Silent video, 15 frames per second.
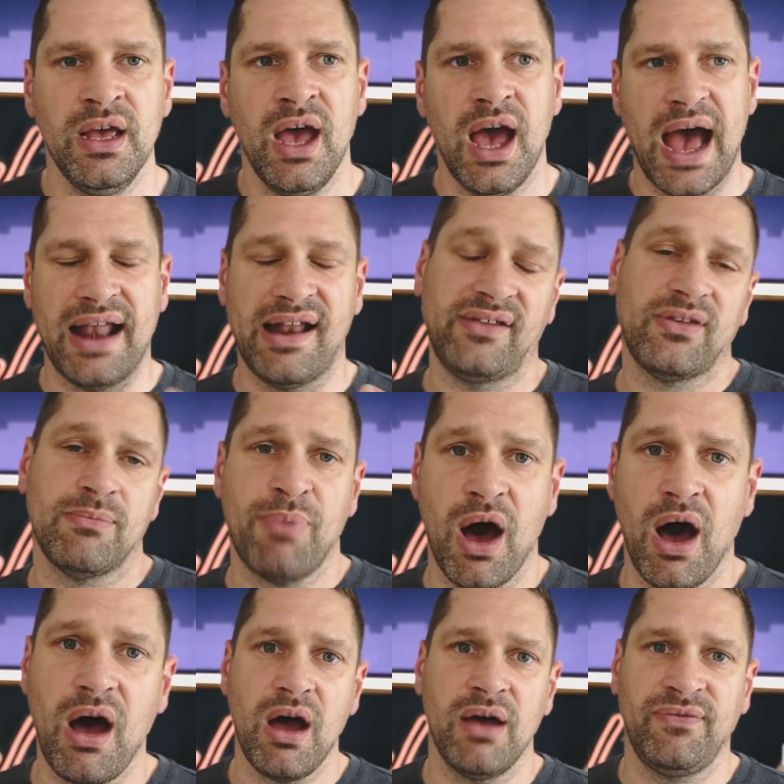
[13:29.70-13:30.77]
And as a
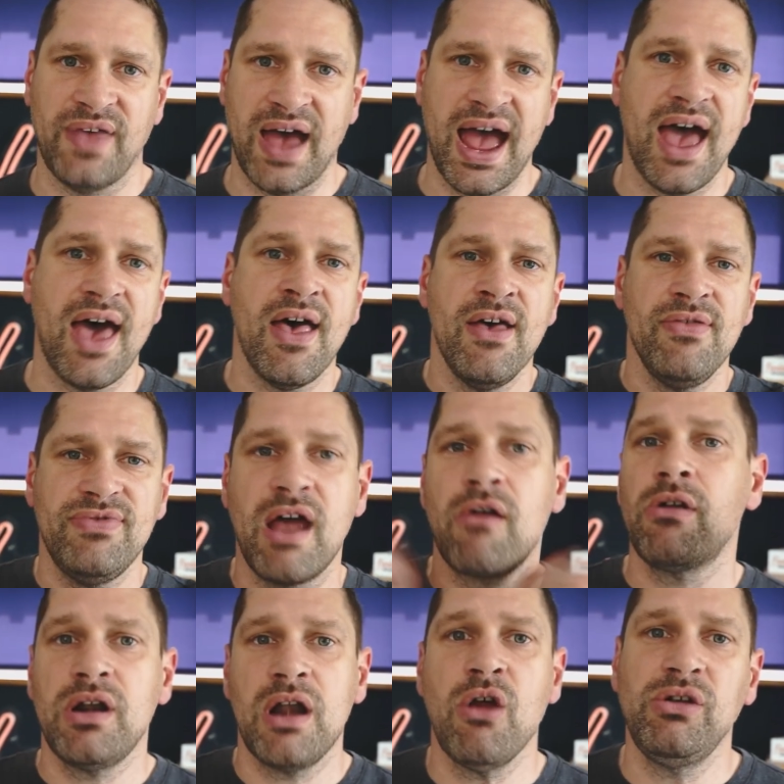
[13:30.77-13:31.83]
part of that, there
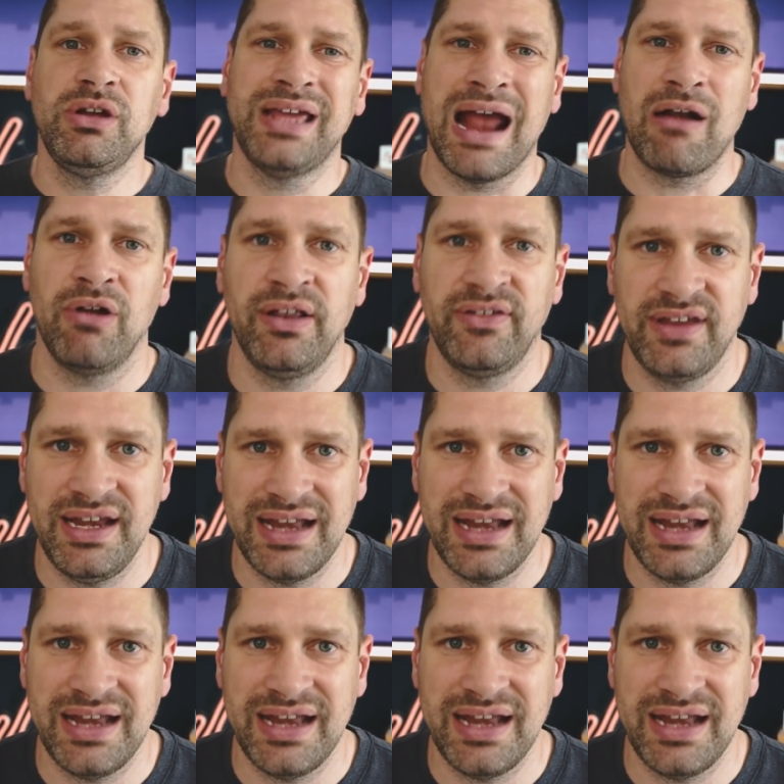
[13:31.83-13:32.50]
are no guaranteed